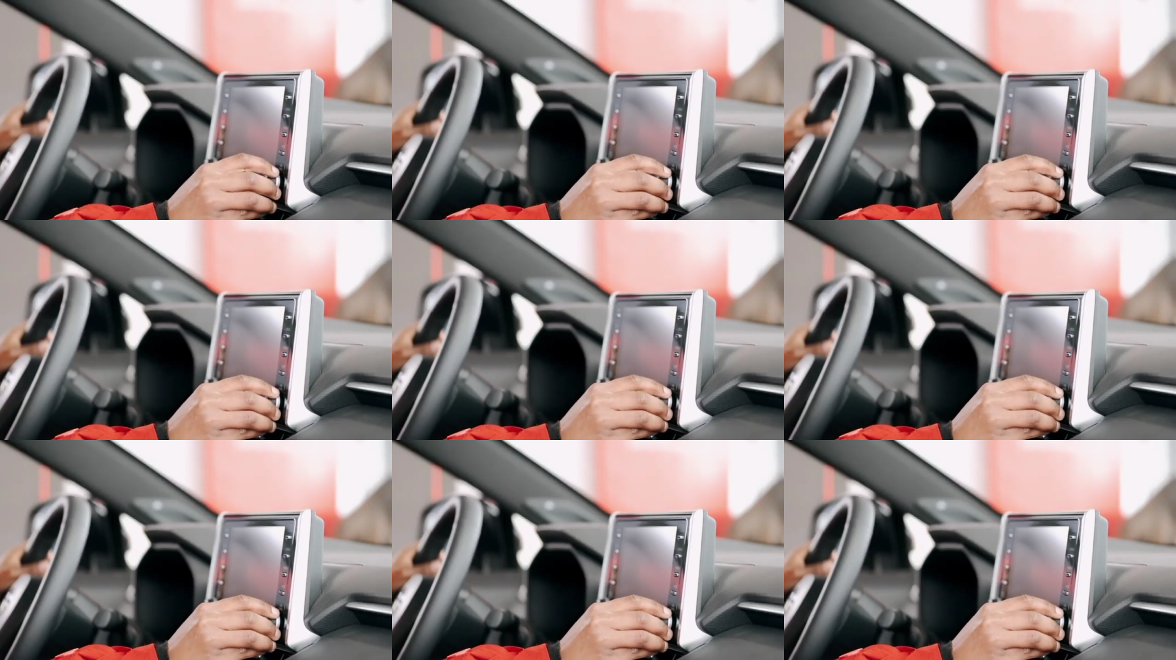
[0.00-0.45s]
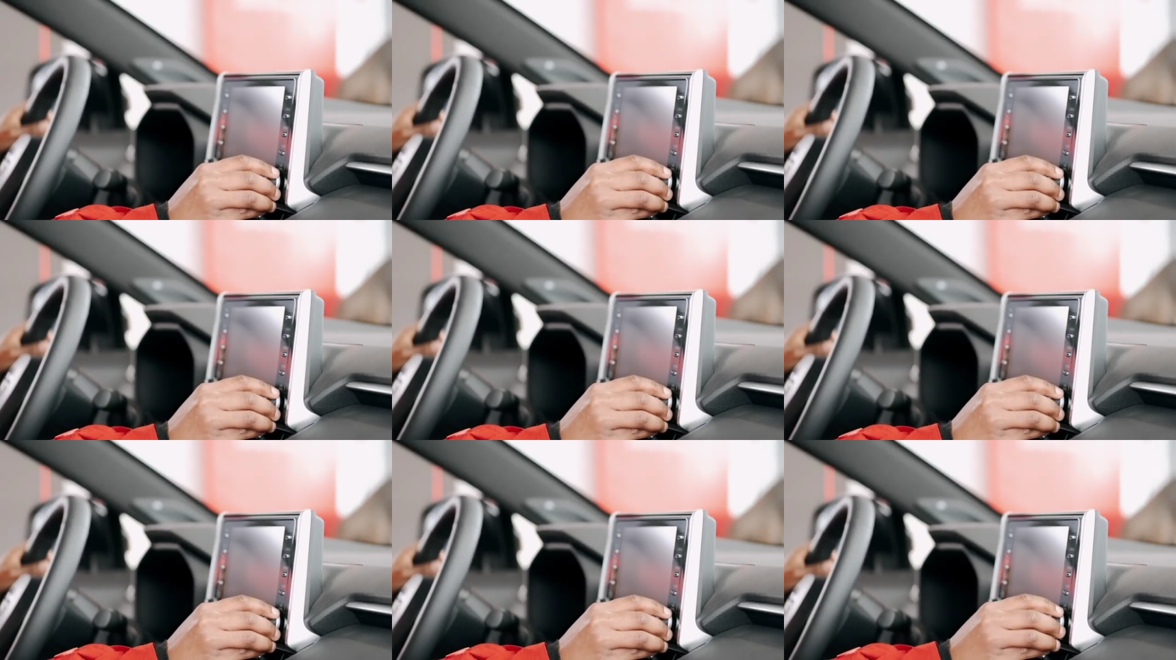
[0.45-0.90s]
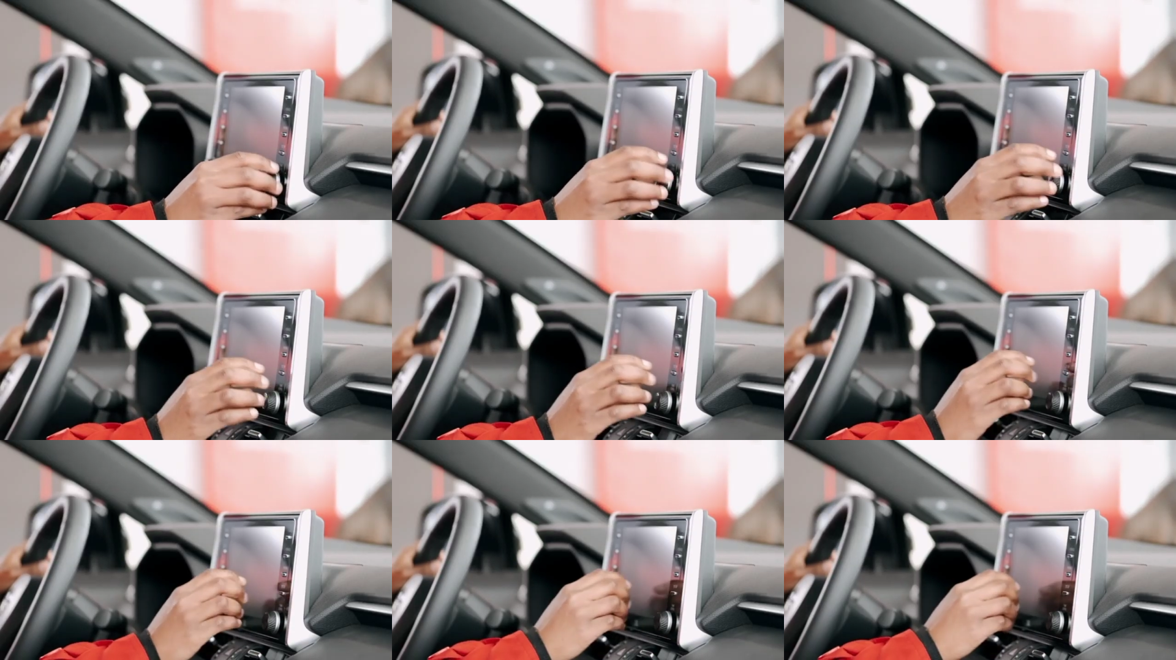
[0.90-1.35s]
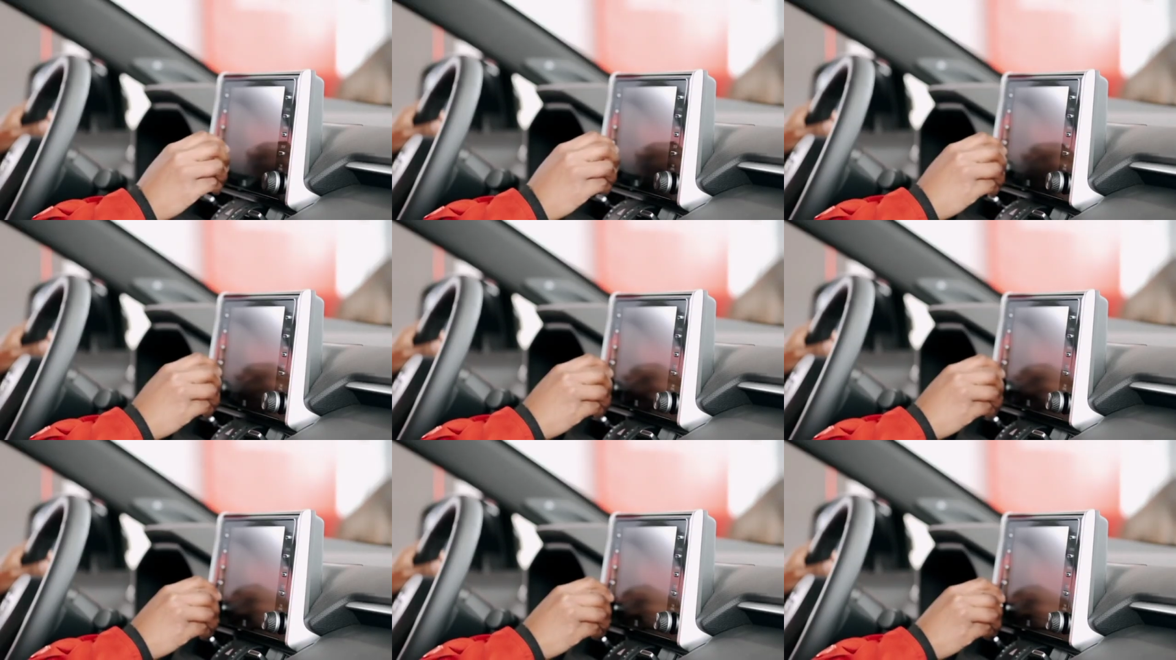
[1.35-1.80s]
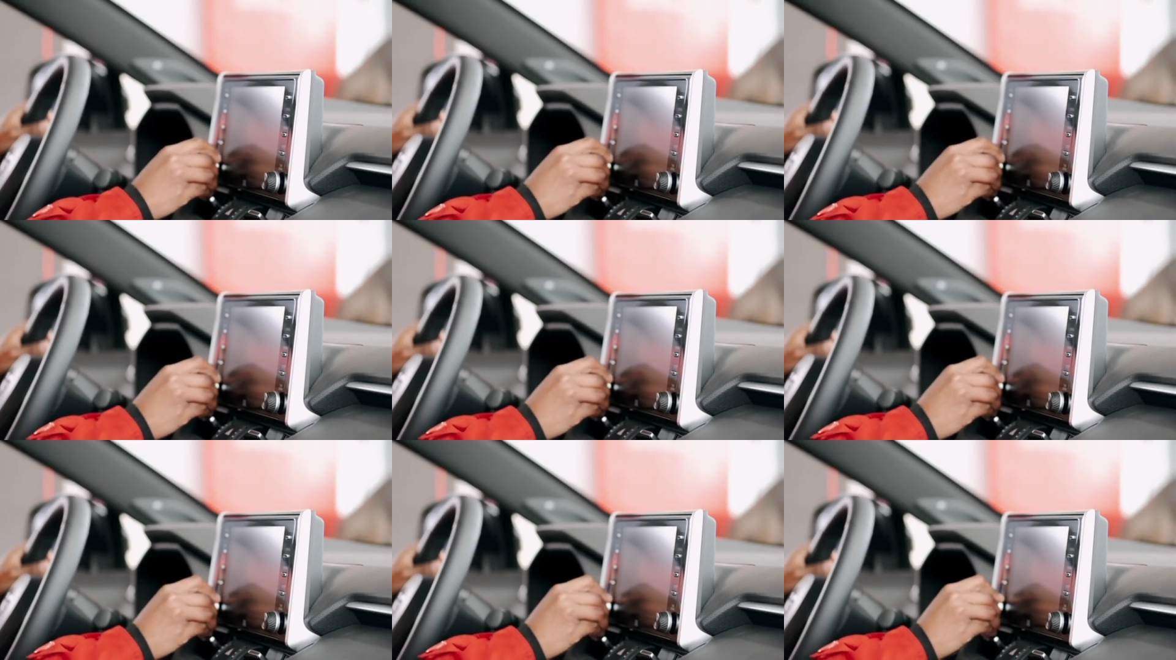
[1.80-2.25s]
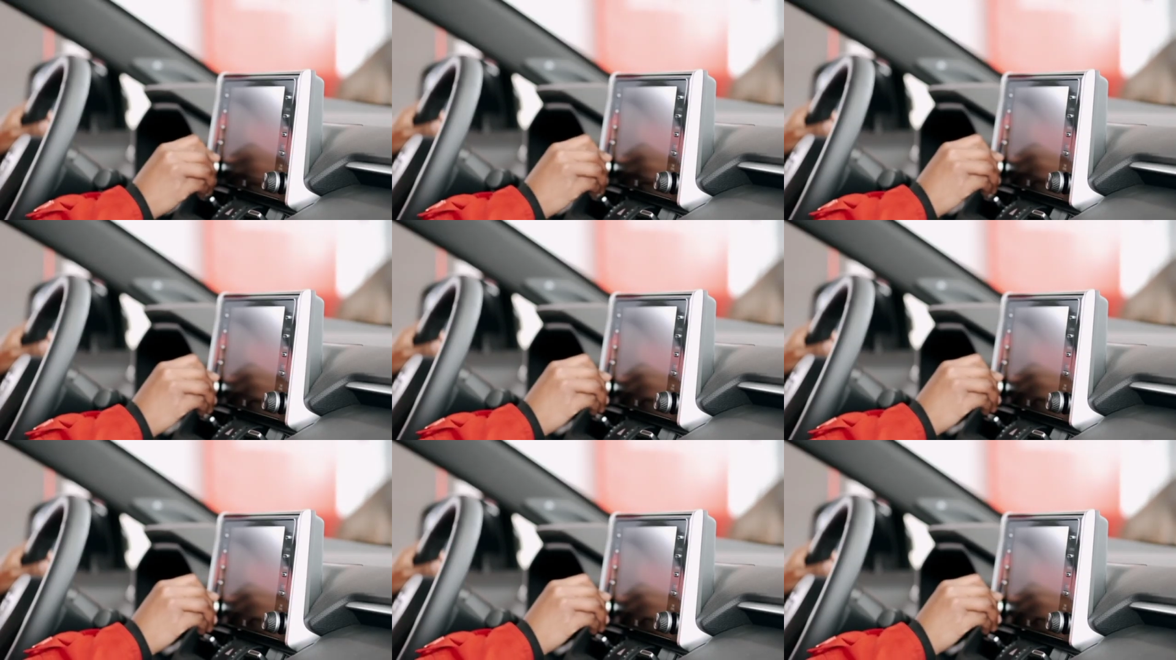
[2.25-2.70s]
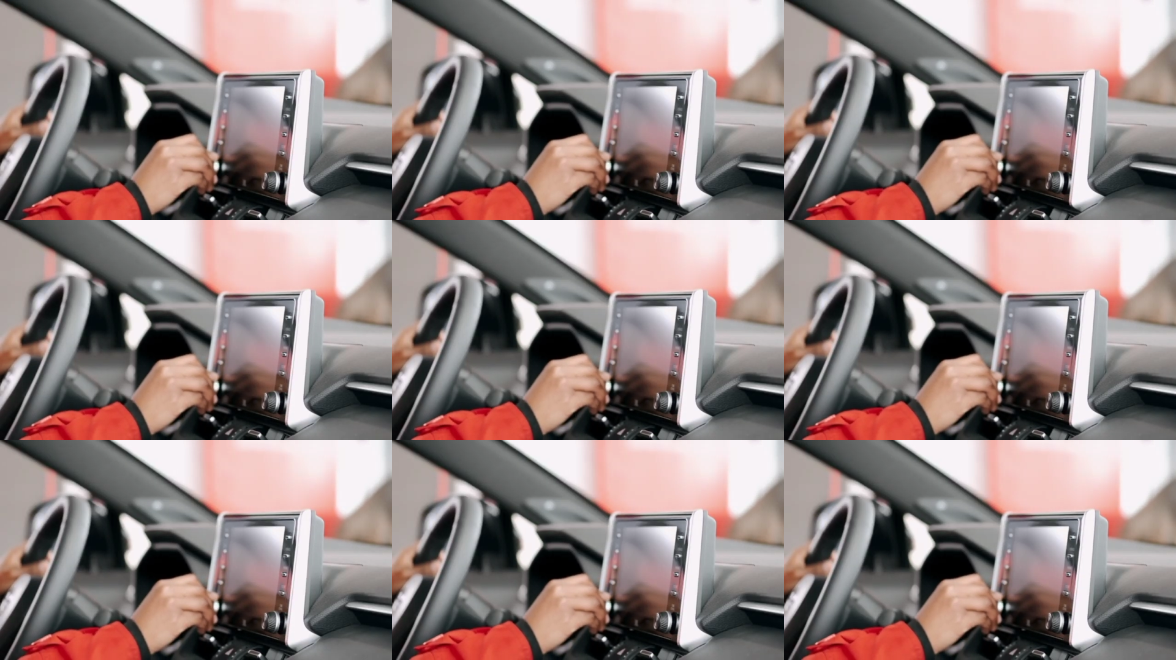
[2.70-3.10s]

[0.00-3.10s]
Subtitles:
(no speaker visible)